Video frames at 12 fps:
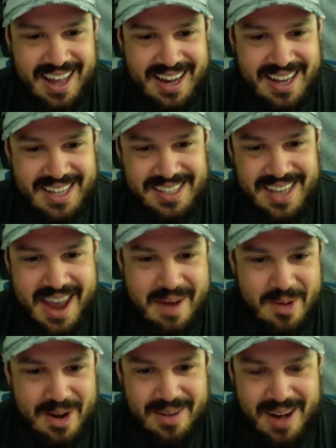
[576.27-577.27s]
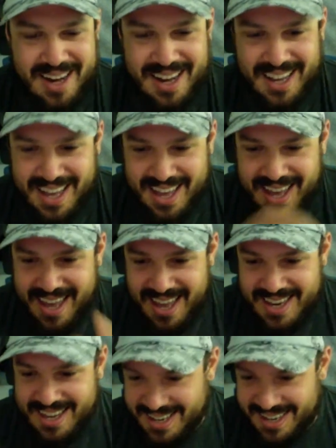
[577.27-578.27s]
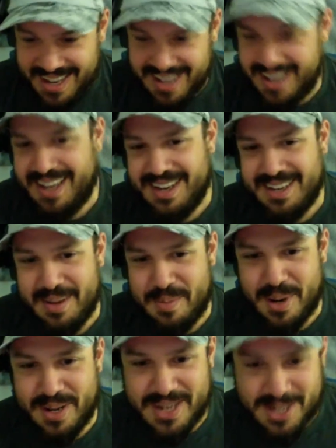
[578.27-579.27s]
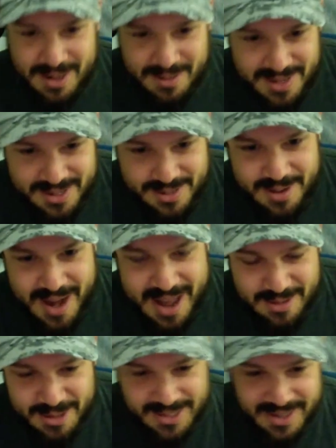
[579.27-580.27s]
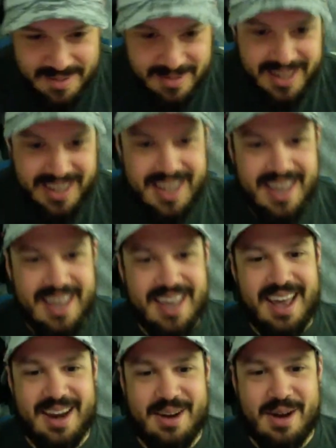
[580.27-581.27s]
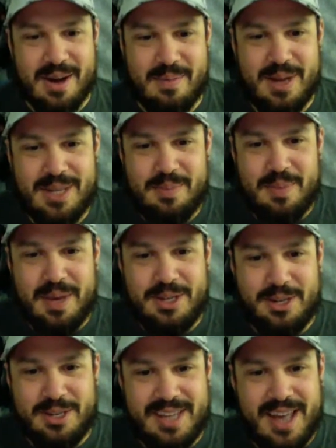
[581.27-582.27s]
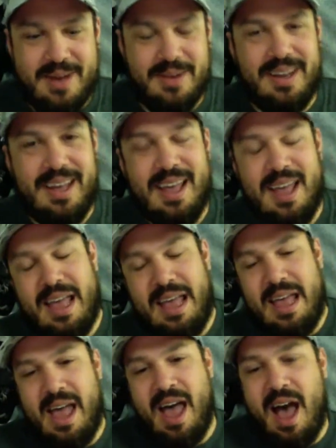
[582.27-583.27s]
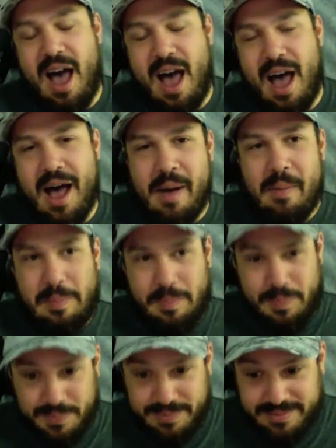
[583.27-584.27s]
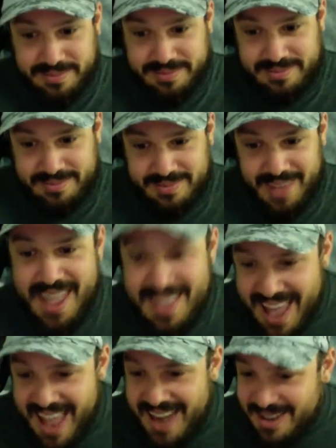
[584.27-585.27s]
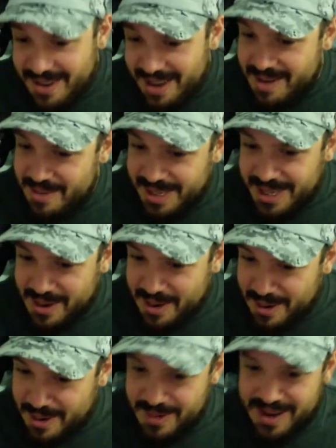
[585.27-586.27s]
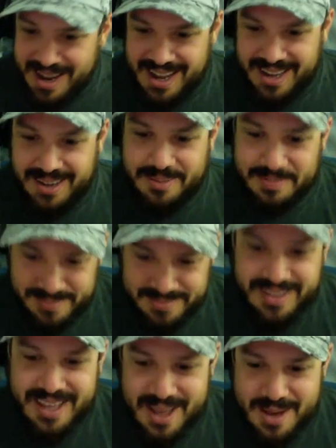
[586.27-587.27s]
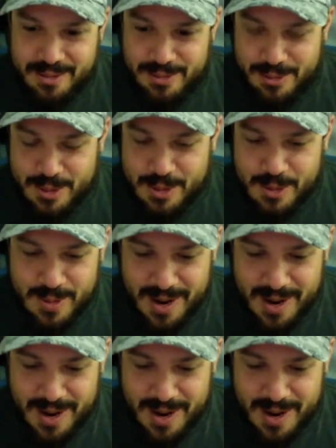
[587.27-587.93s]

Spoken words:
his camera, right? Like he hid in the partition of his drive or something, and got a bunch of pictures out. And then you can really go full